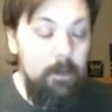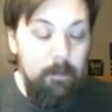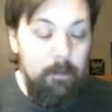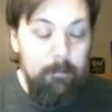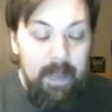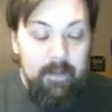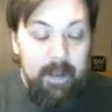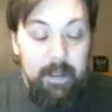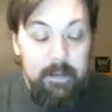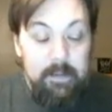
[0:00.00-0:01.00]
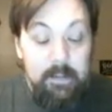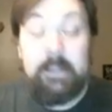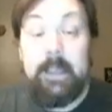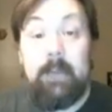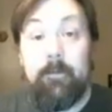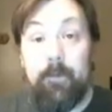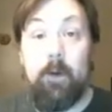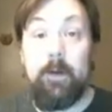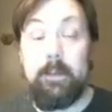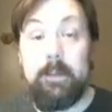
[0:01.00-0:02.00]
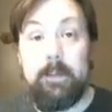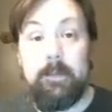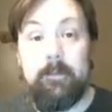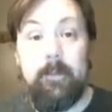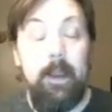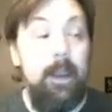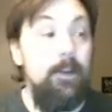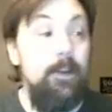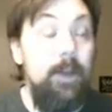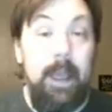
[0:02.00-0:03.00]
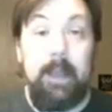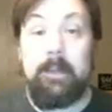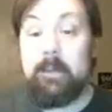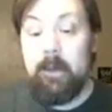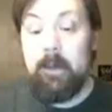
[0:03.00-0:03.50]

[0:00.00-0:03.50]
Math takes sustained focus, and you can't